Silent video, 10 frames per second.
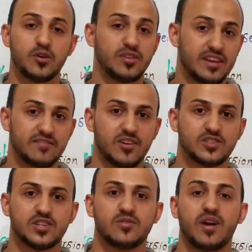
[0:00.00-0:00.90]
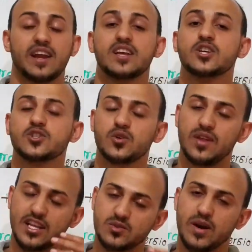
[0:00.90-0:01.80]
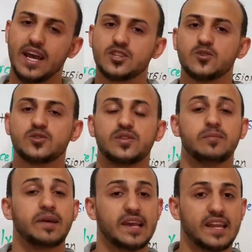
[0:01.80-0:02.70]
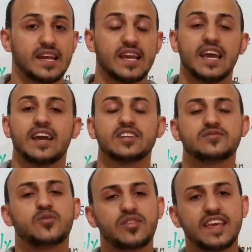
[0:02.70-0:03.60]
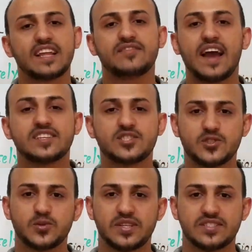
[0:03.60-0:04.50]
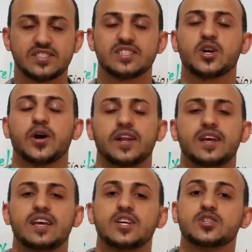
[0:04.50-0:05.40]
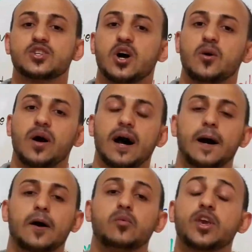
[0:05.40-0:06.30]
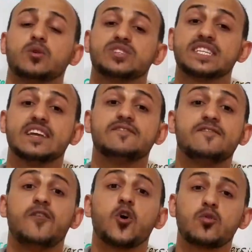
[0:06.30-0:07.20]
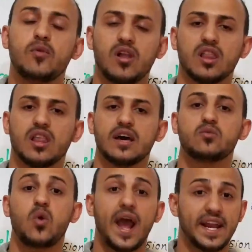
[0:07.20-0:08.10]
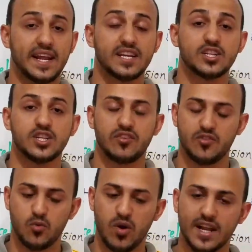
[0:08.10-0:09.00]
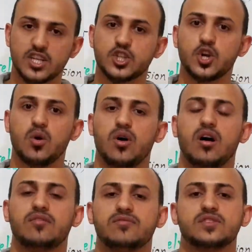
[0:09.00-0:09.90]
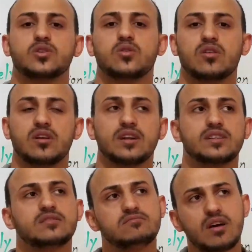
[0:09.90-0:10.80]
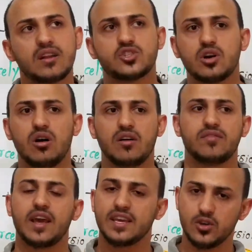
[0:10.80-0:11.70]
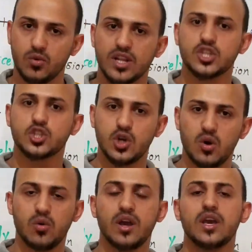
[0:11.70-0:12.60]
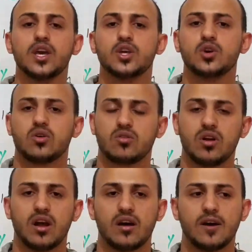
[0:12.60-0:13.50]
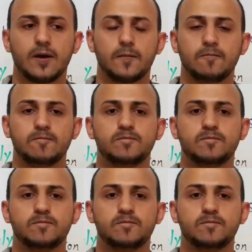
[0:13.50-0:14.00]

the inversion, all right? So that's why I told you in the beginning, it is for the advanced students. Good. So we use it in formal writing. If you want to show off your, not a show off, like you want to show your